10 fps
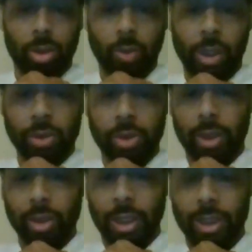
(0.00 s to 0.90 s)

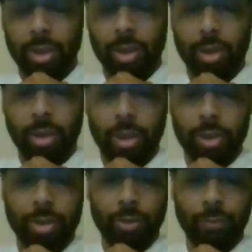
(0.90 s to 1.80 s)
Krawcheck like
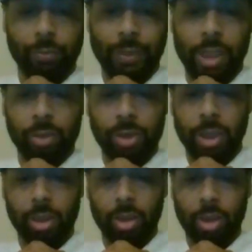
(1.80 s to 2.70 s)
Valchek